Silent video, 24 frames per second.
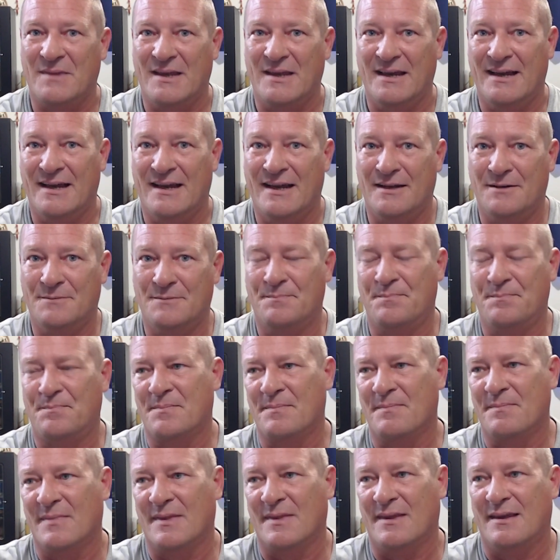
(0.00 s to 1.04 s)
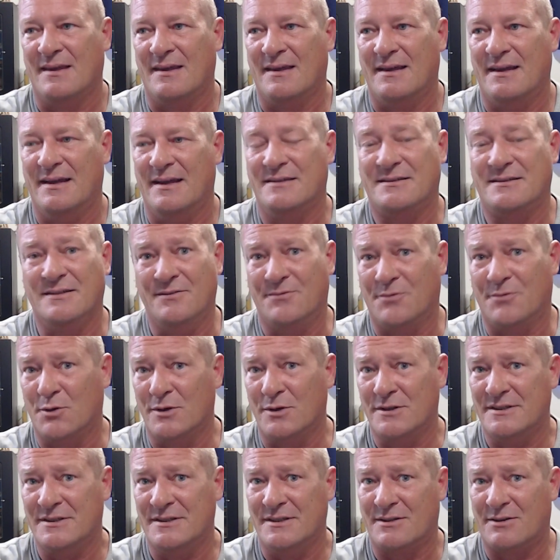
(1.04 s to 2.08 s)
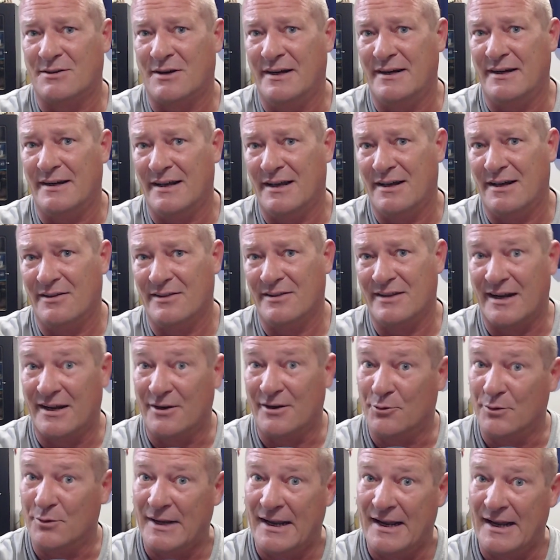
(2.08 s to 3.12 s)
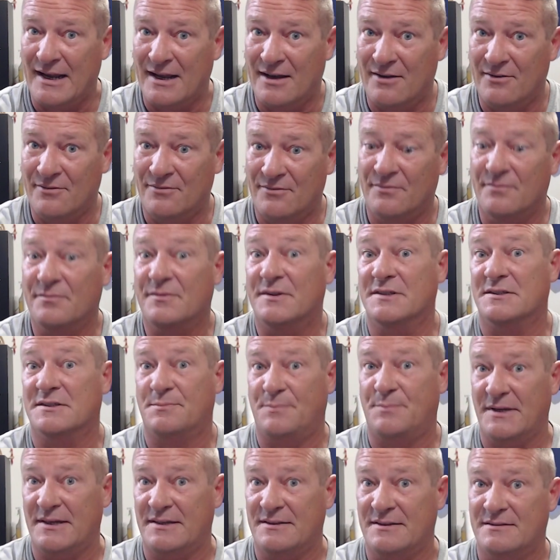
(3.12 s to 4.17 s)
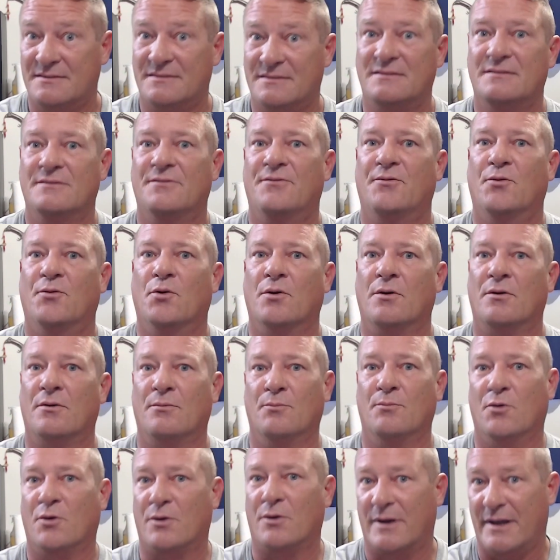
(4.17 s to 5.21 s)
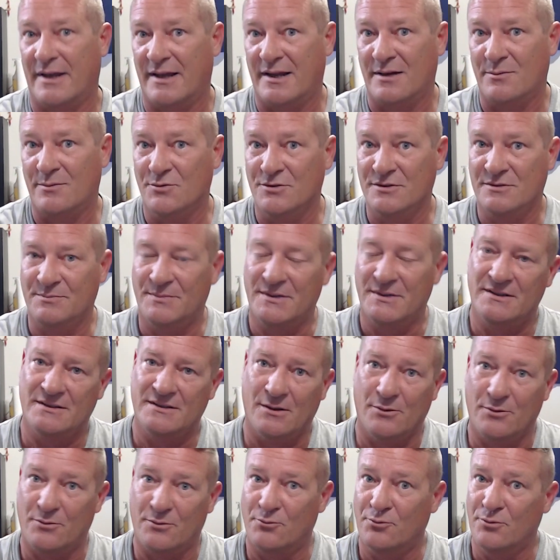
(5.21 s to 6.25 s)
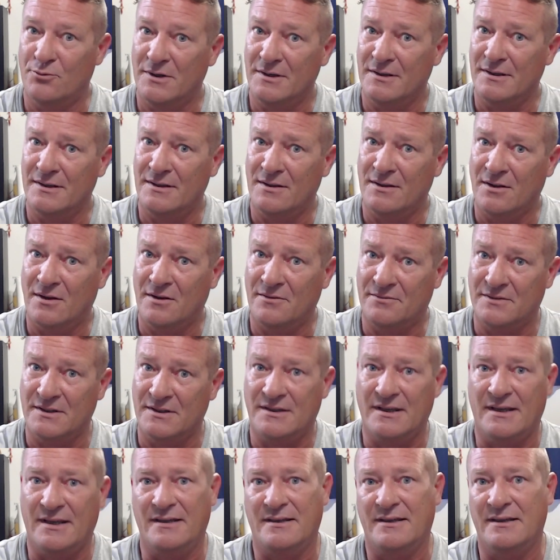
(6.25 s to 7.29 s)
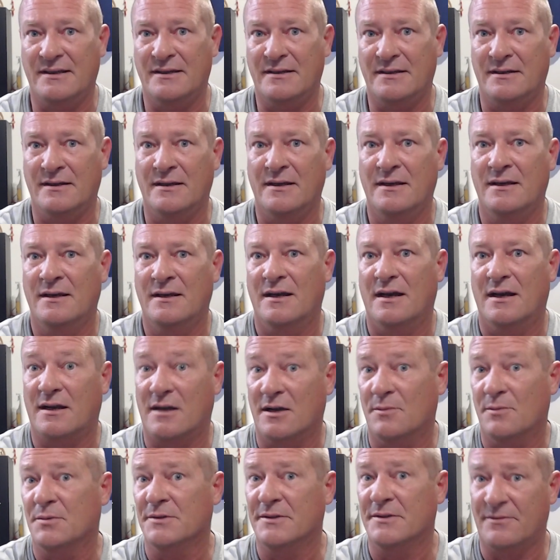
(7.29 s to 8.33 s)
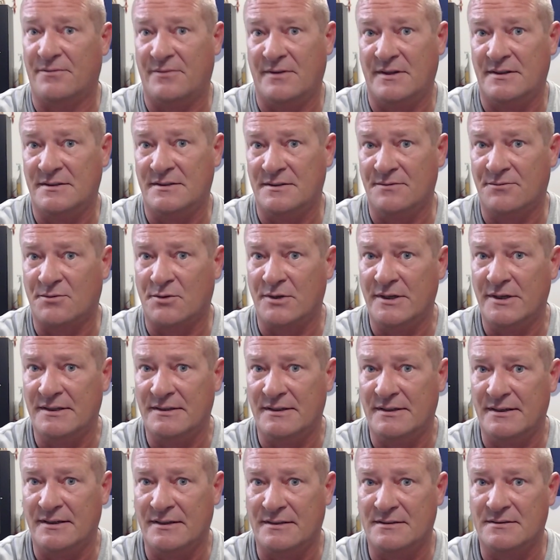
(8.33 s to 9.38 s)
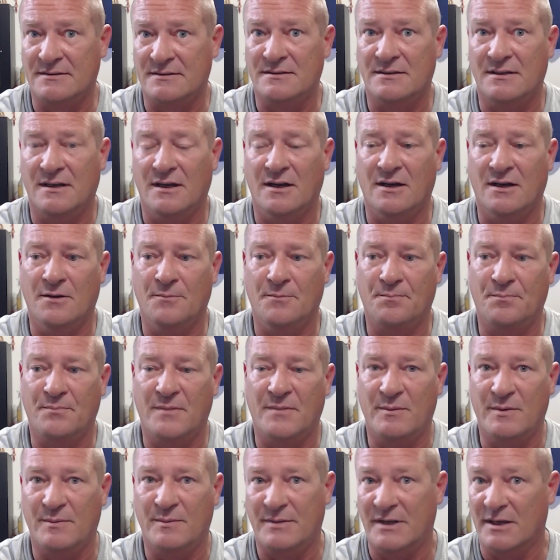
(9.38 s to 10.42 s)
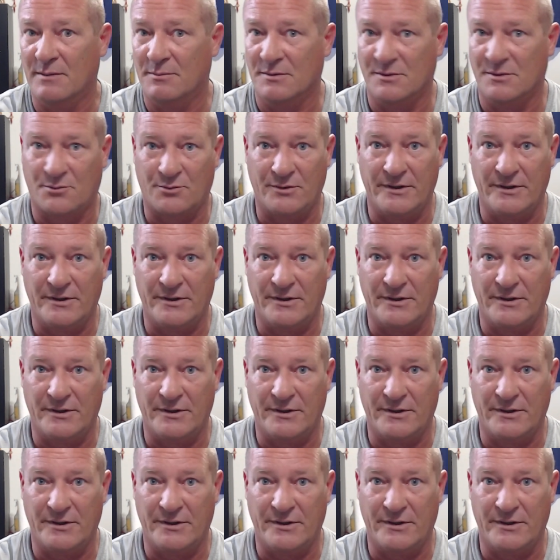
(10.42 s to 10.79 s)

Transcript: And it's unfortunate right now that I don't have the space for more animals, because I would really love to take in a couple defensive retics, maybe be able to